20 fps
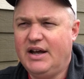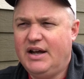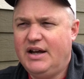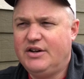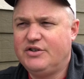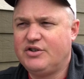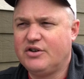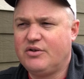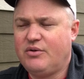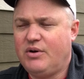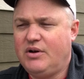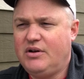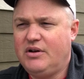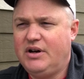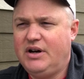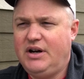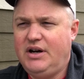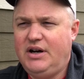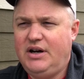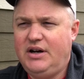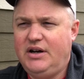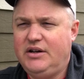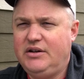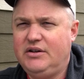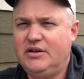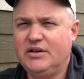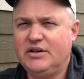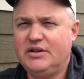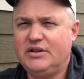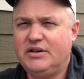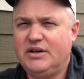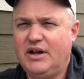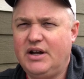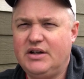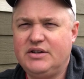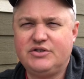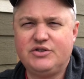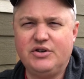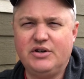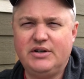Is their quality
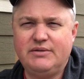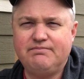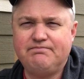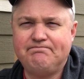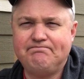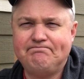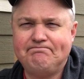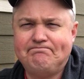good?